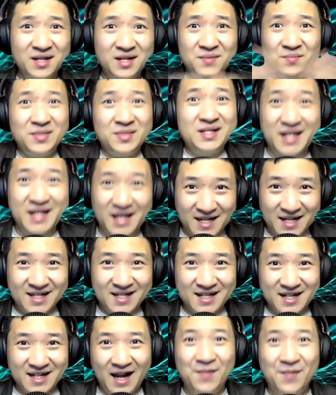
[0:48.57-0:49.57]

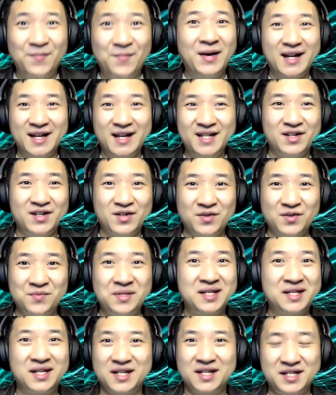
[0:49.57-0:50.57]
missing MIA or
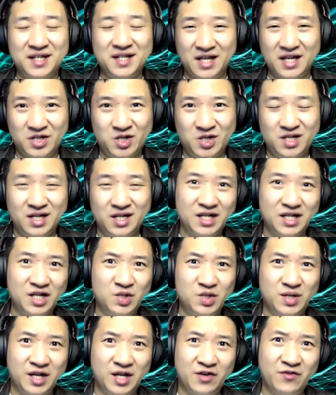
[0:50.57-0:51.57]
missing in action, and then
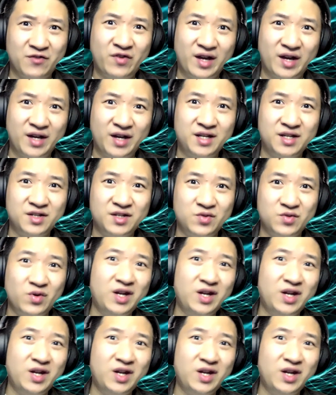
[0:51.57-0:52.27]
you cannot find it.